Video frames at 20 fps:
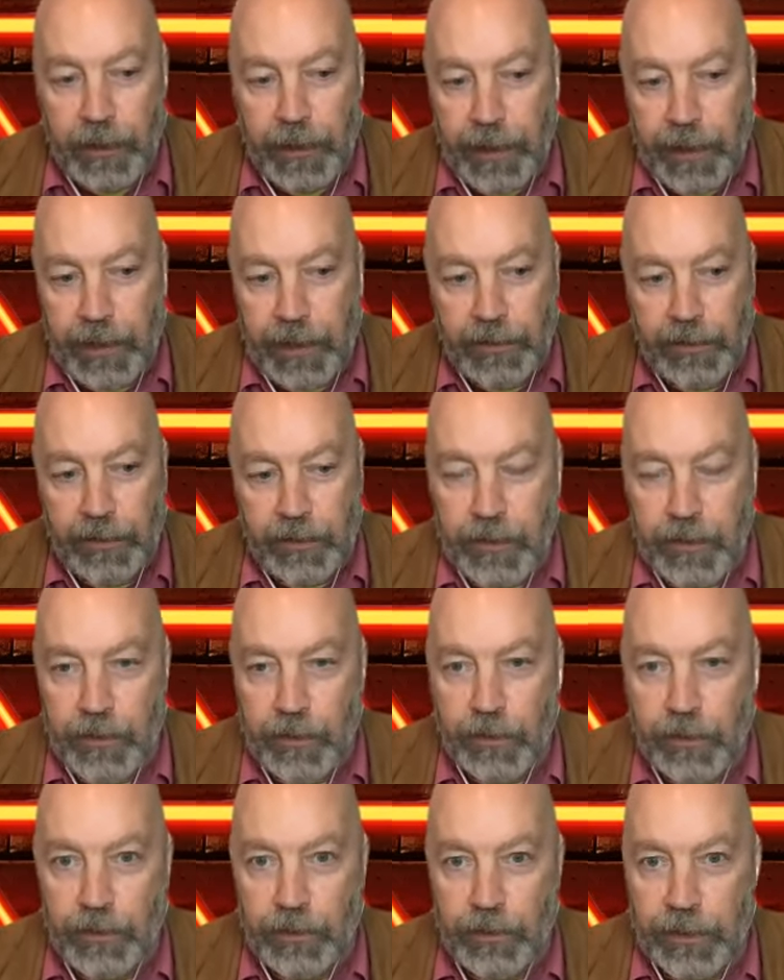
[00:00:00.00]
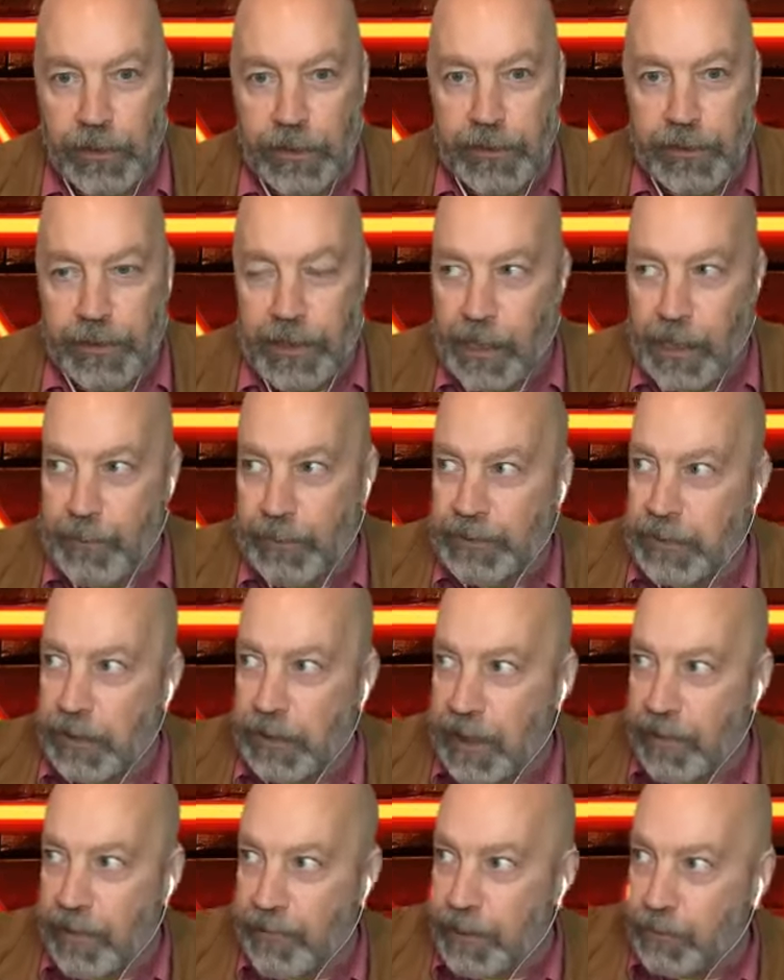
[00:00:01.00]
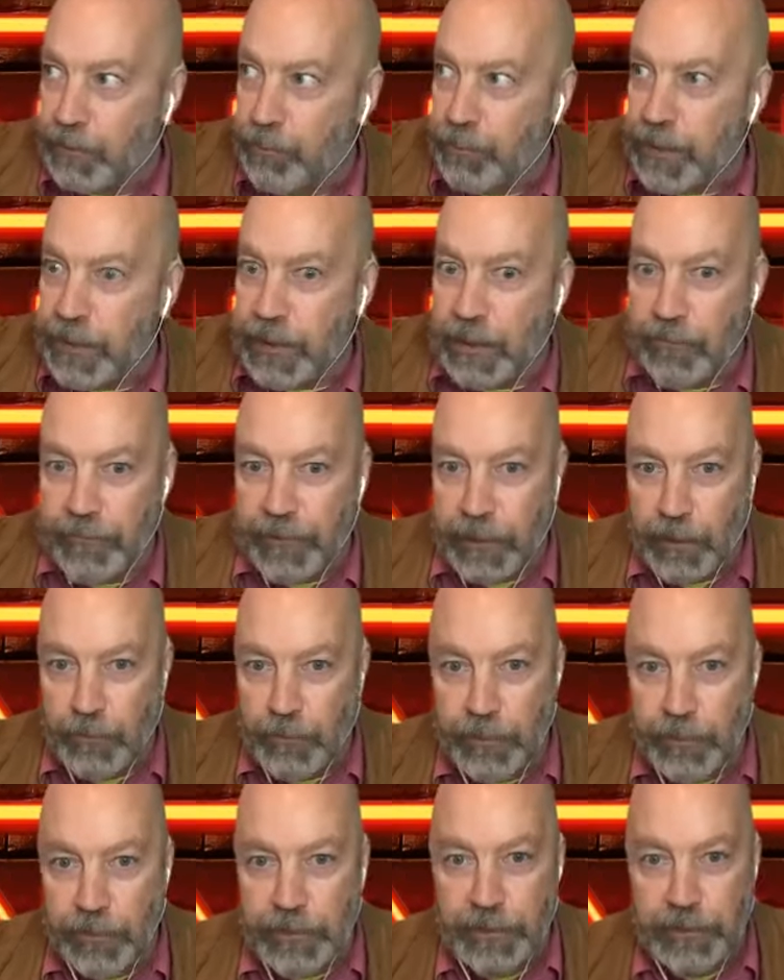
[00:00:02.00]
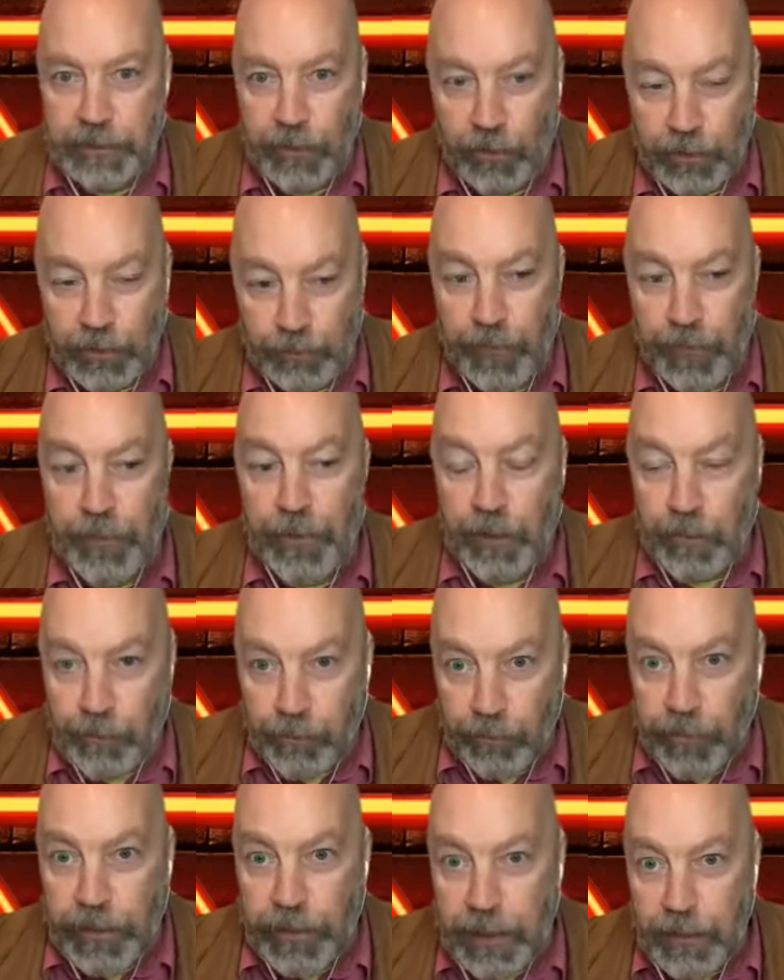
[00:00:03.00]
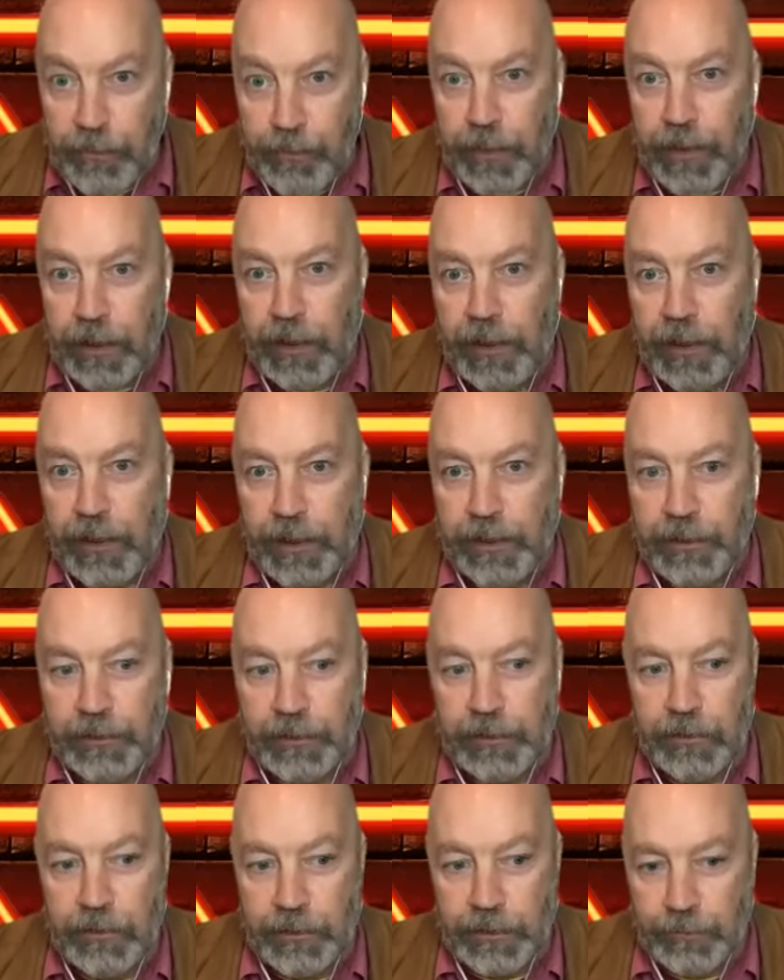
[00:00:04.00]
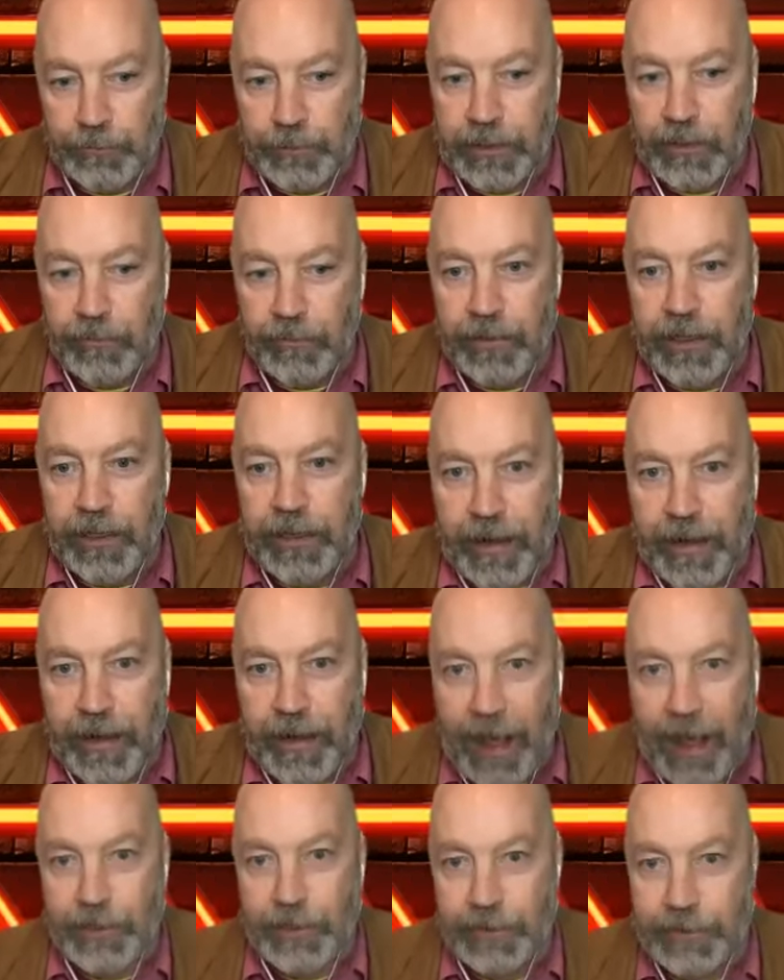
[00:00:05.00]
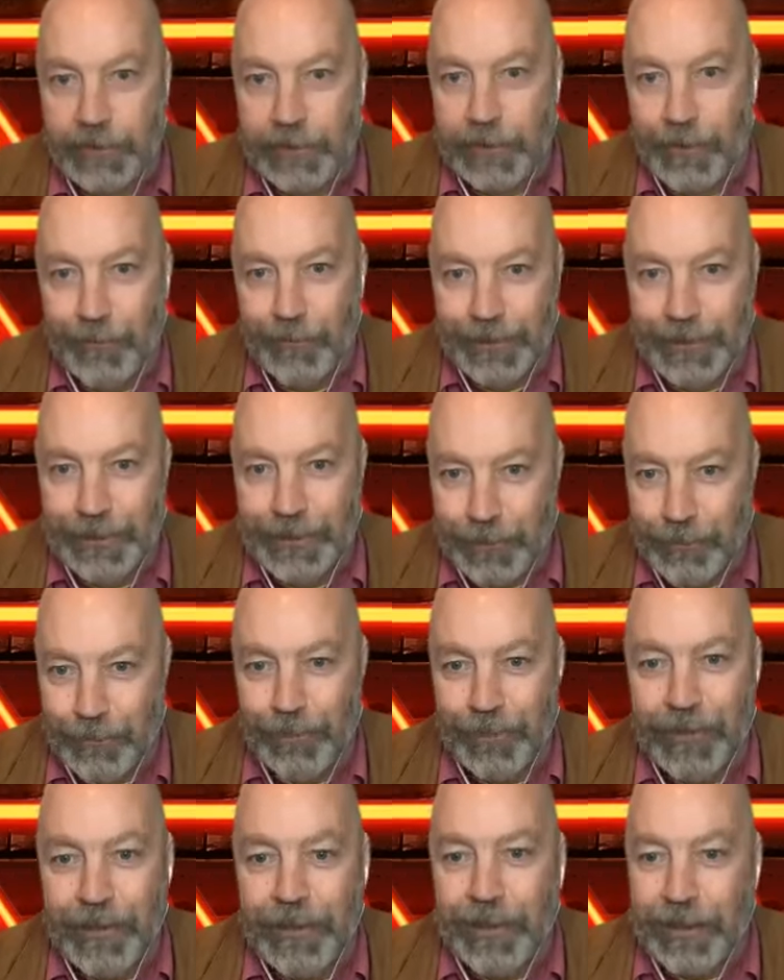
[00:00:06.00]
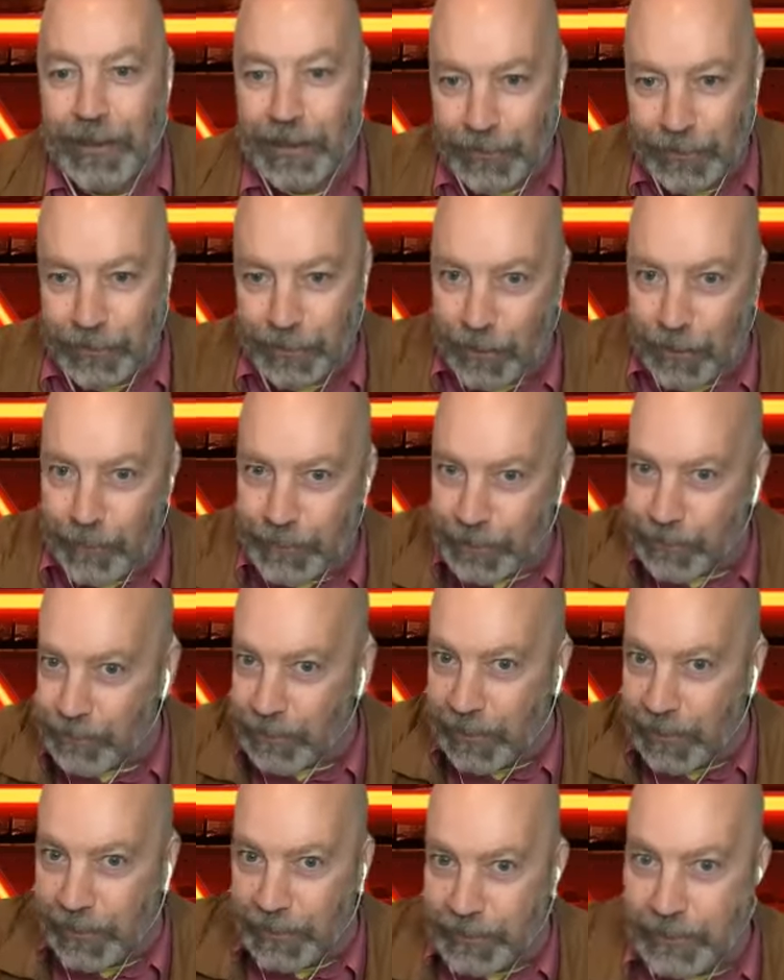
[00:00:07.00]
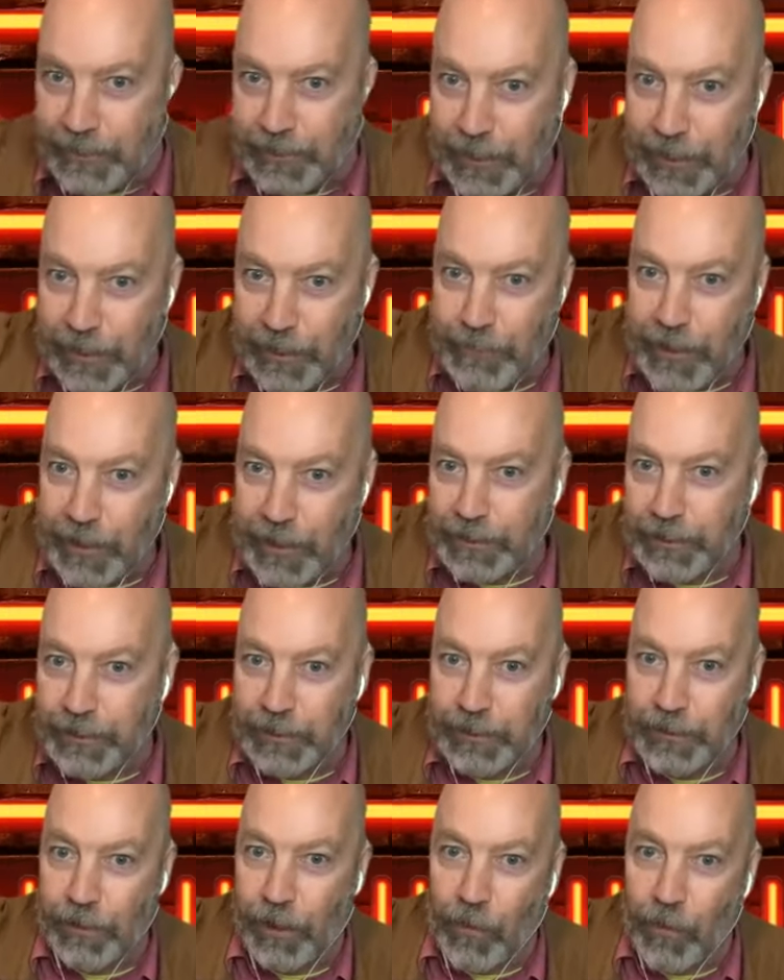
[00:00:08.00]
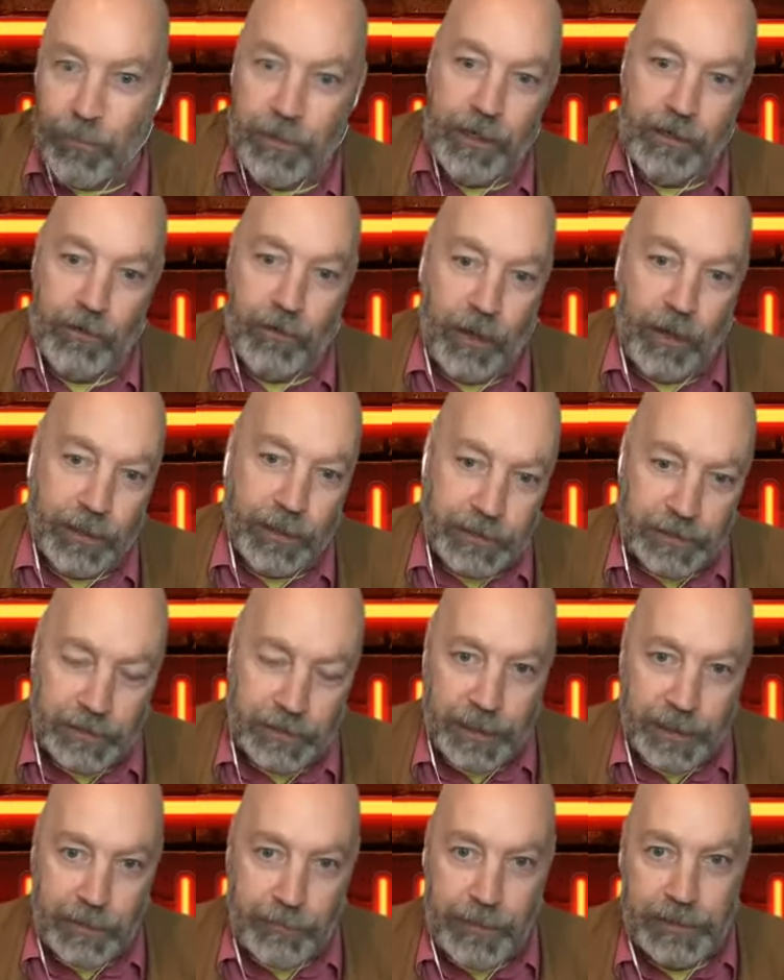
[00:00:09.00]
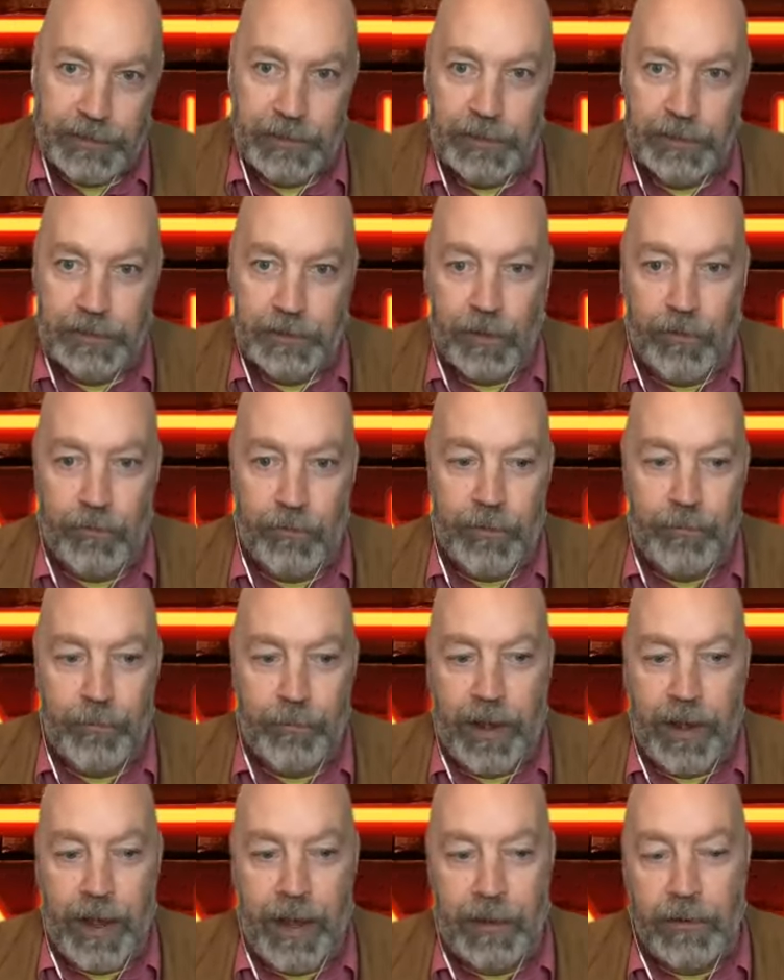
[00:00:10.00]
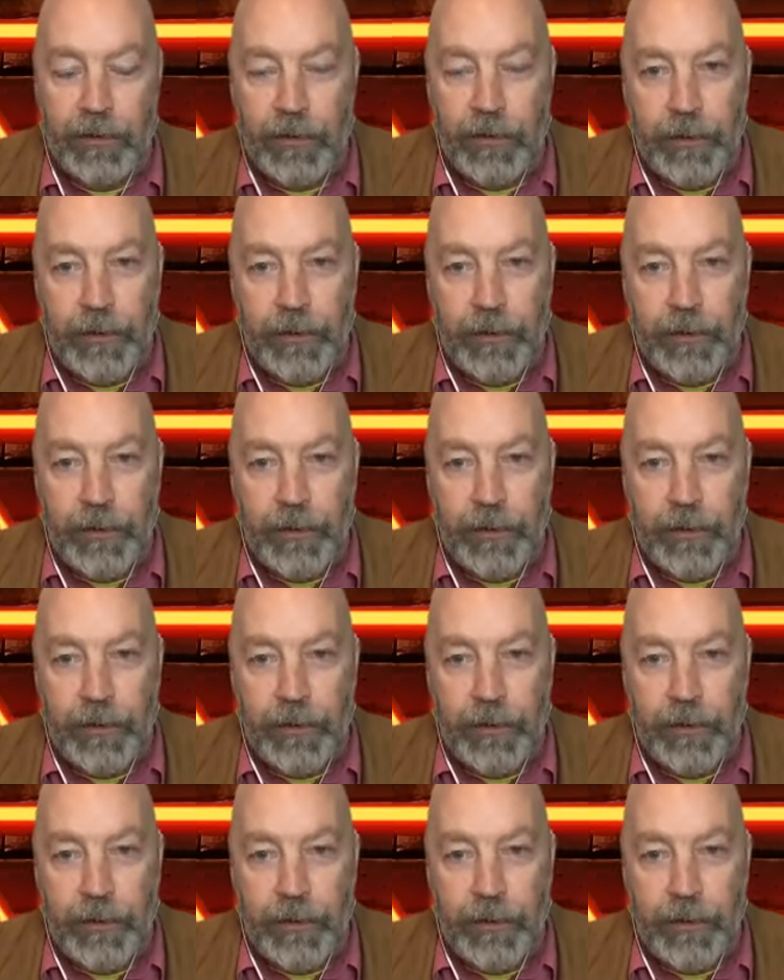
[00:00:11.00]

And you, know, you, th- you look at like Amazon, they have these big availability zones, but they're pretty big. And so the speed of light actually comes into play in terms of sending messages all the way across and getting messages all the way back.